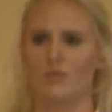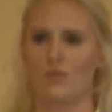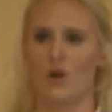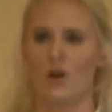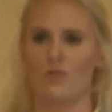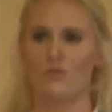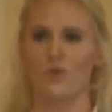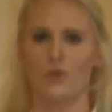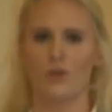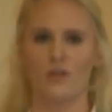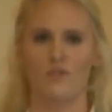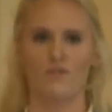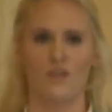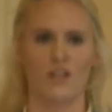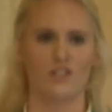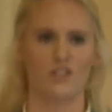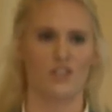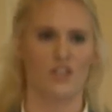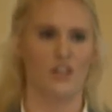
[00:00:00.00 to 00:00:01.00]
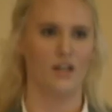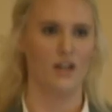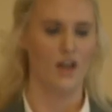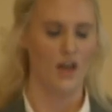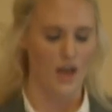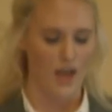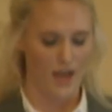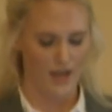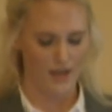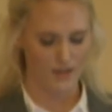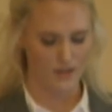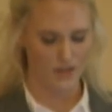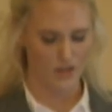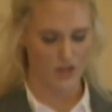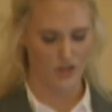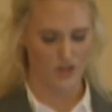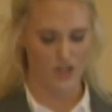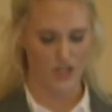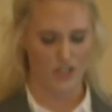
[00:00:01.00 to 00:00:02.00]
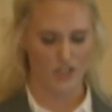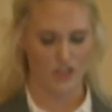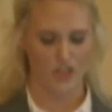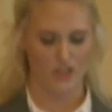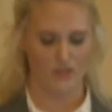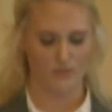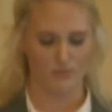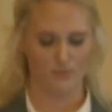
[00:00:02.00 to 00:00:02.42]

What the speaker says: wrongful conviction and exoneration.